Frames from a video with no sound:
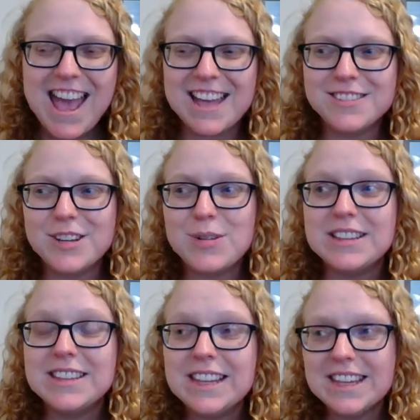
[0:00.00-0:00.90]
And so a
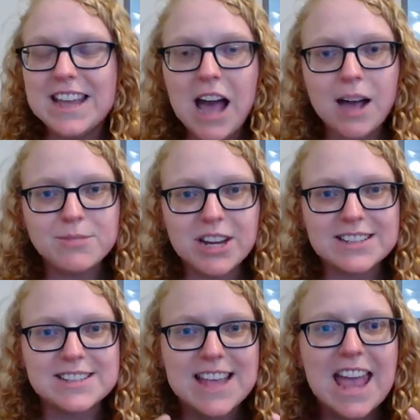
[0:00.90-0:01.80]
linking
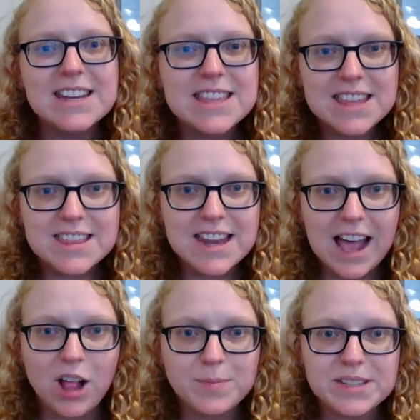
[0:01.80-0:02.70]
object is anything that
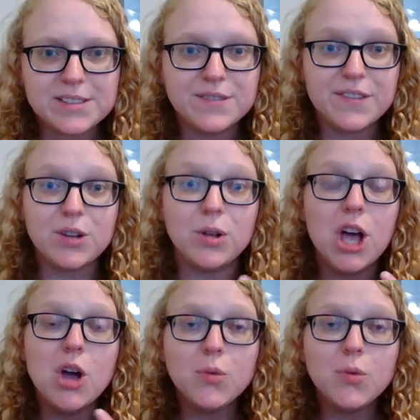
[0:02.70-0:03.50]
helps us feel